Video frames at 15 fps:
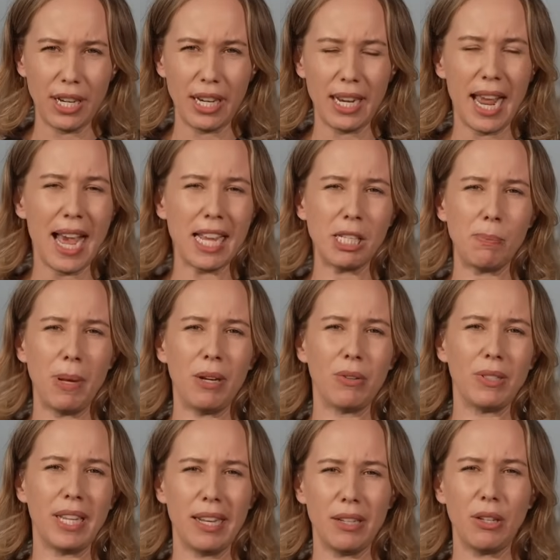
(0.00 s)
It has been
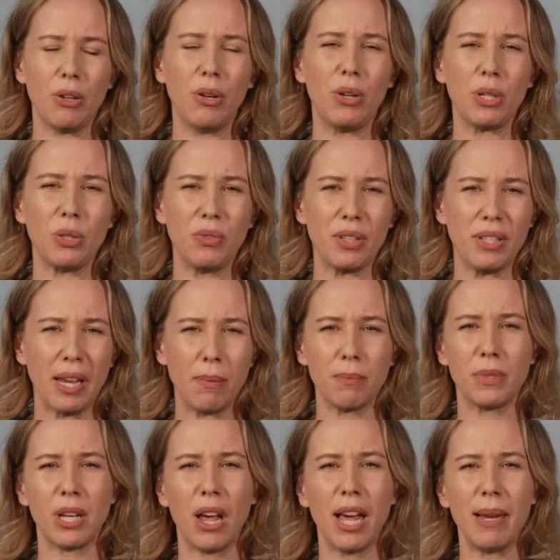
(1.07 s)
on tender hooks for
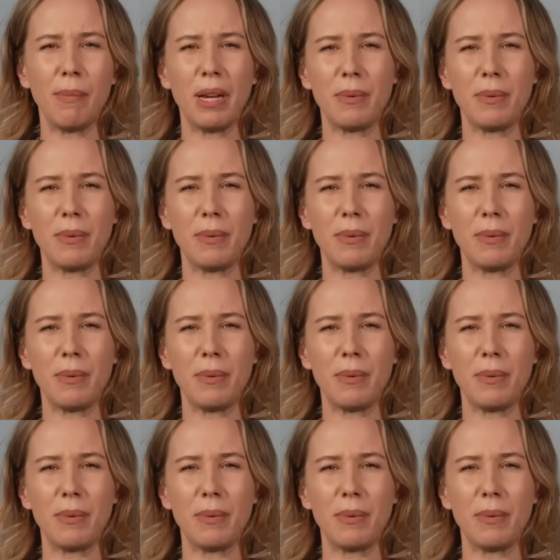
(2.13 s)
some time.